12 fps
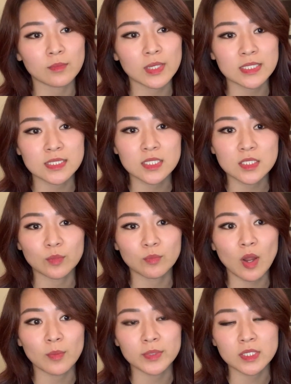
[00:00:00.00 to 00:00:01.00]
existing
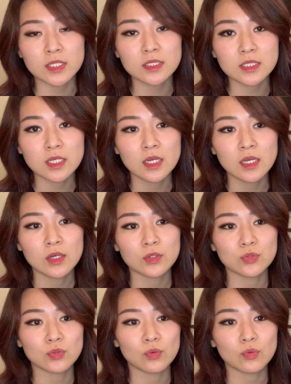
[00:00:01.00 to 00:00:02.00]
properties.
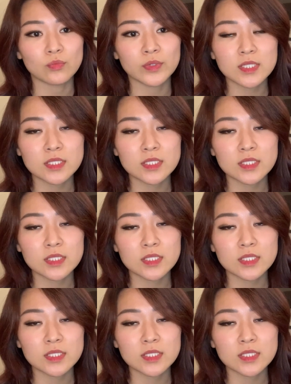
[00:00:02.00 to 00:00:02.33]
So real